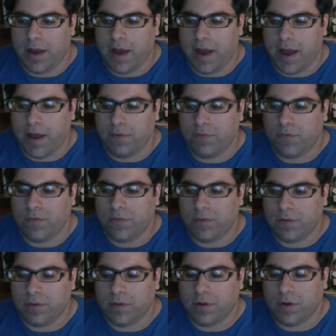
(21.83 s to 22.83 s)
I've
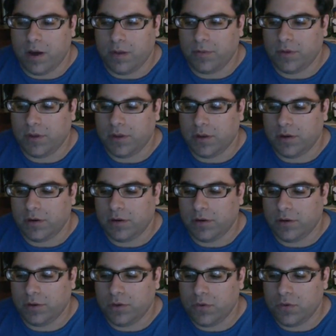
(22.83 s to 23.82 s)
come to the
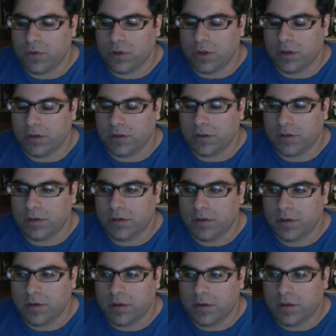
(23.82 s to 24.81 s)
conclusion
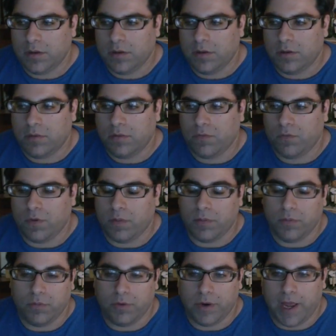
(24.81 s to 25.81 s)

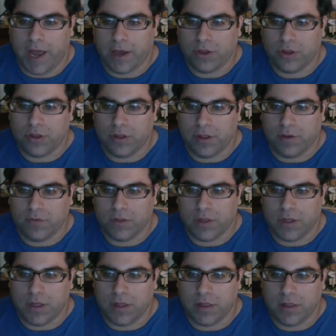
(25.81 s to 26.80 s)
from reactions I've
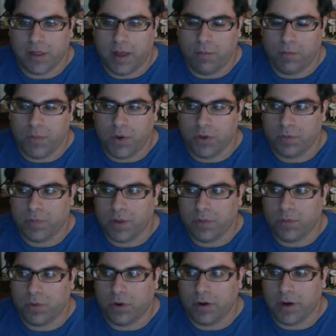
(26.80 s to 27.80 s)
seen that most
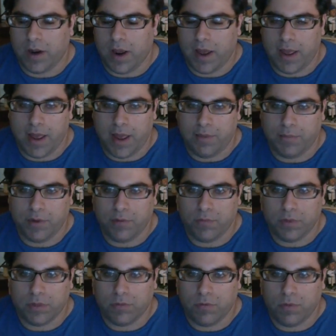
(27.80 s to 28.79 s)
people are not happy
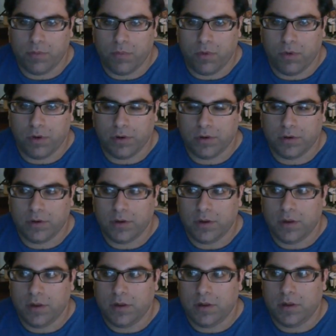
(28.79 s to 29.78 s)
with the report,
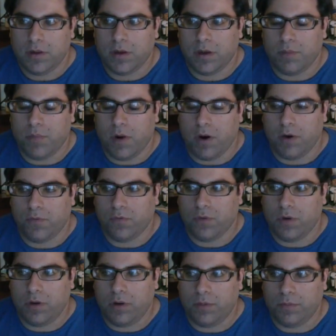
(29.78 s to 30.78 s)
apart
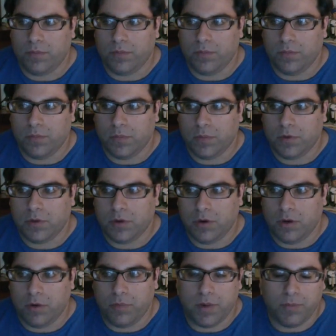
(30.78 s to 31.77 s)
from,
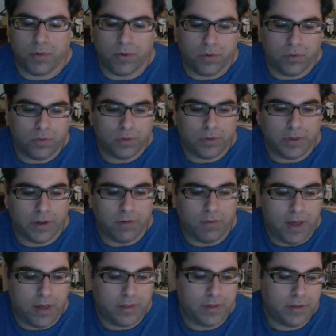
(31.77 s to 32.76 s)
people who were like,
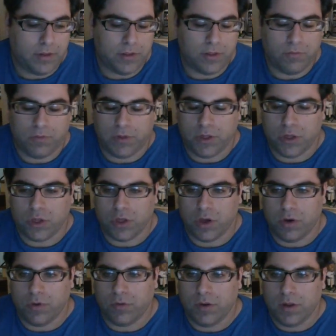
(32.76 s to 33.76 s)
well, this doesn't really
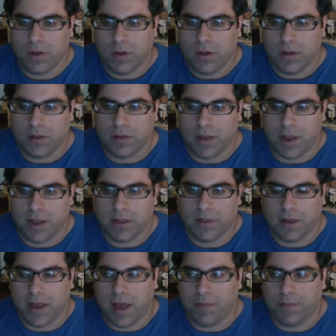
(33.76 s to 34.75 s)
show that
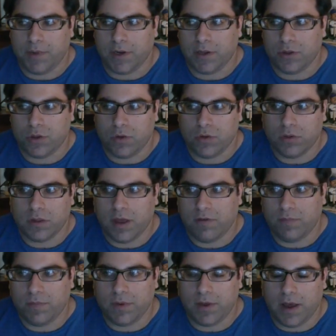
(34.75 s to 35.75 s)
anything happened. It shows the
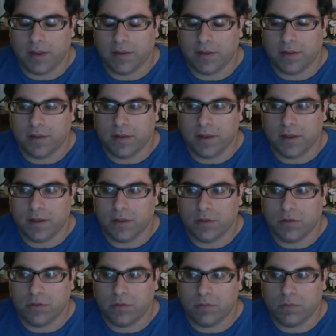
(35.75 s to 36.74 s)
FBI did
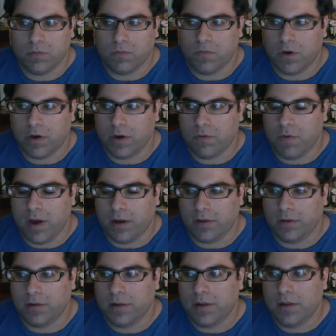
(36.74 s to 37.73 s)
things very
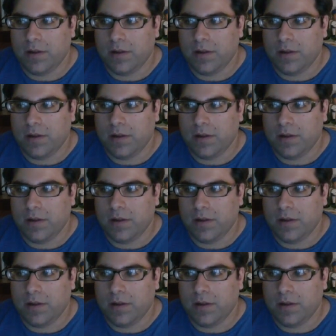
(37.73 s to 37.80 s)
well.